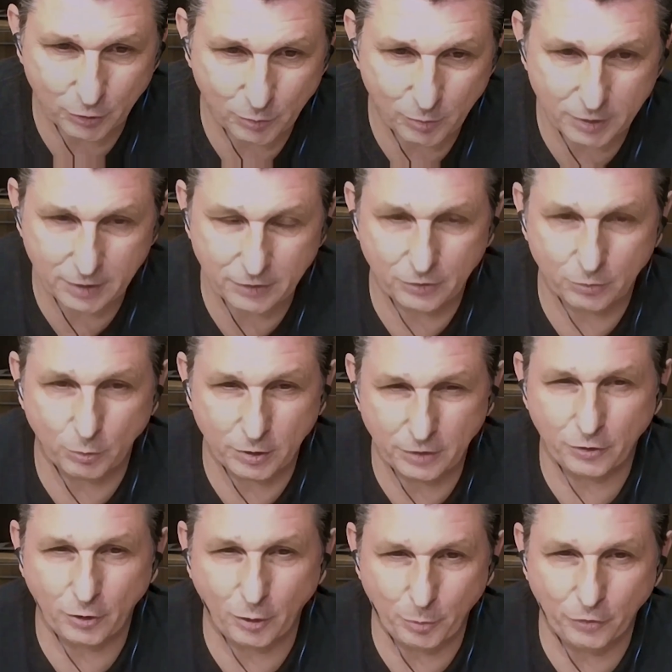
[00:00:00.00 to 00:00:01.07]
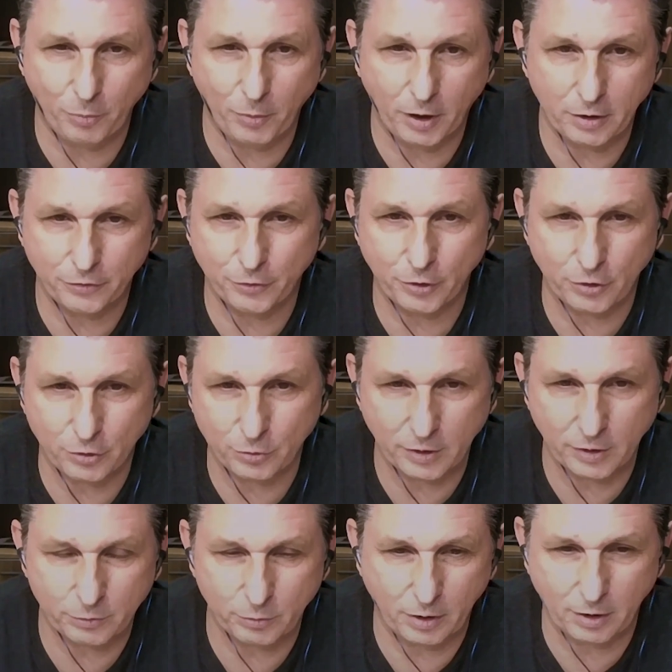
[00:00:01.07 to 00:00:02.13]
What is top of mind for you
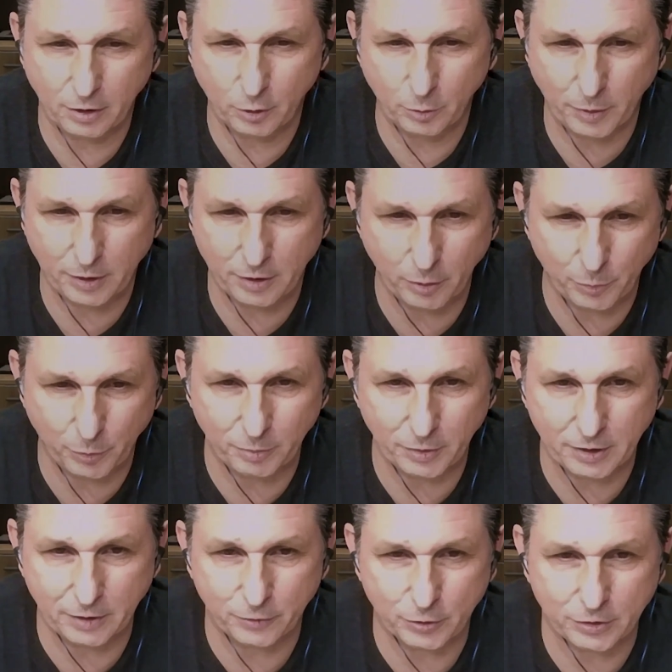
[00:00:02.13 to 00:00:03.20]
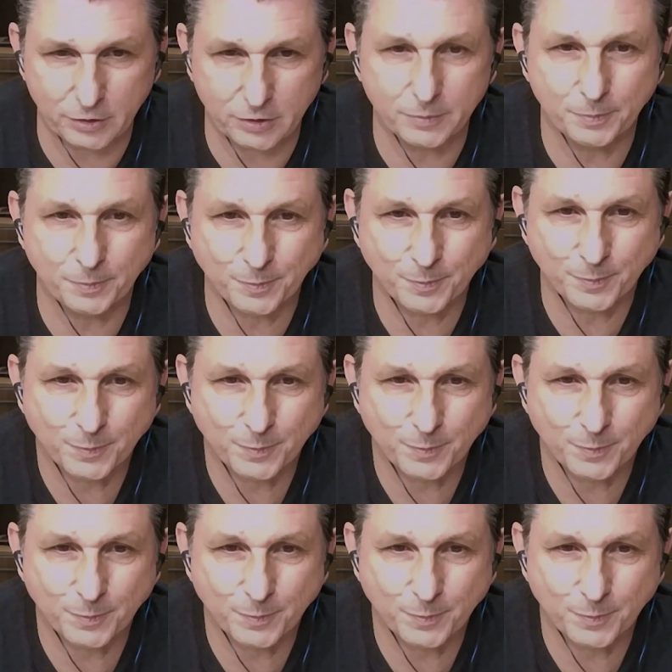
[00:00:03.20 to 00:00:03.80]
as we think about the open metaverse?